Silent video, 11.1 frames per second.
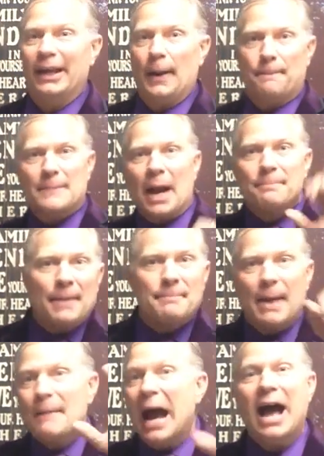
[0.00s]

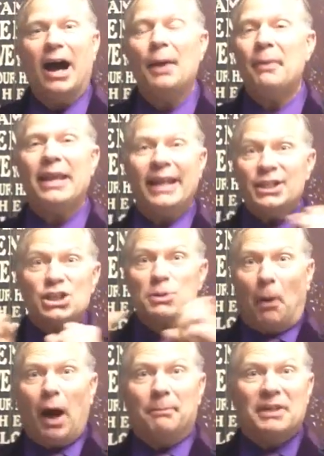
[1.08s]
it just
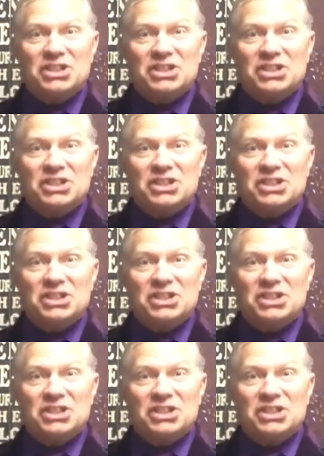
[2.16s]
popped.